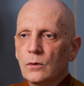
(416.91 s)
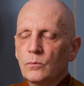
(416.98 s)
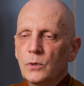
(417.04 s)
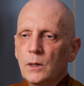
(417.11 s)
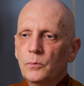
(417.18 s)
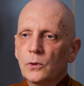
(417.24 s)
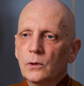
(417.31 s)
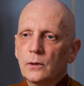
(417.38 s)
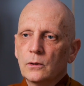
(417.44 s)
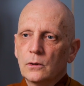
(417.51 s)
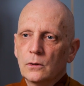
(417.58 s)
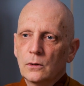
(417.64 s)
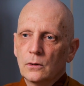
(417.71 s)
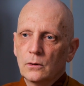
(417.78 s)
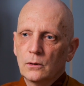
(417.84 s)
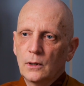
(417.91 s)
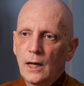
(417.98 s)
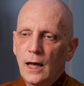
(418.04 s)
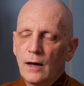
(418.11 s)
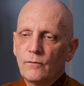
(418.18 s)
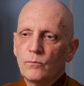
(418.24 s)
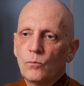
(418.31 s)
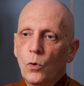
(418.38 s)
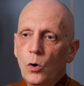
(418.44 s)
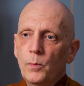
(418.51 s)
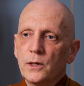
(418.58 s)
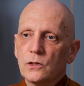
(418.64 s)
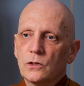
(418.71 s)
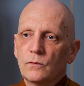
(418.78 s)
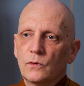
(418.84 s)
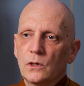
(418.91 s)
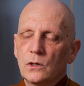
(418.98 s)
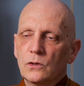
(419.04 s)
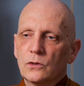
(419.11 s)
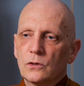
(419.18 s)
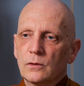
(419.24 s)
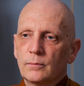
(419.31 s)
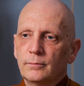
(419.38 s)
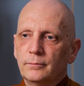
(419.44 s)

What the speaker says: People have moments of this.